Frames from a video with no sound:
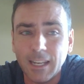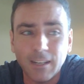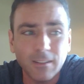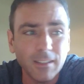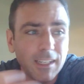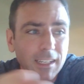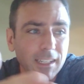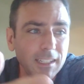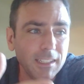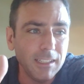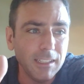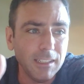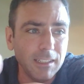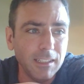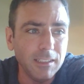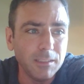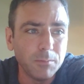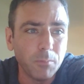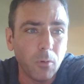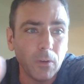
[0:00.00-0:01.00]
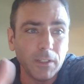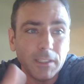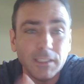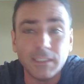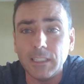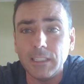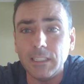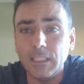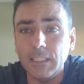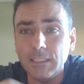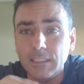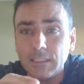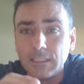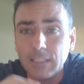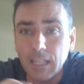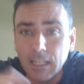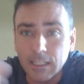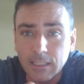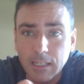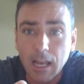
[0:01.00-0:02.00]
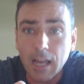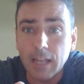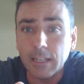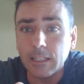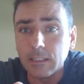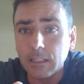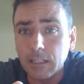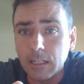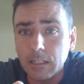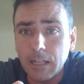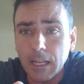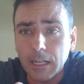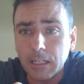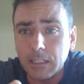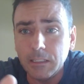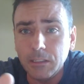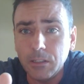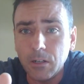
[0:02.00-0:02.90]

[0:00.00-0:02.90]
Now, his point is he's not connect.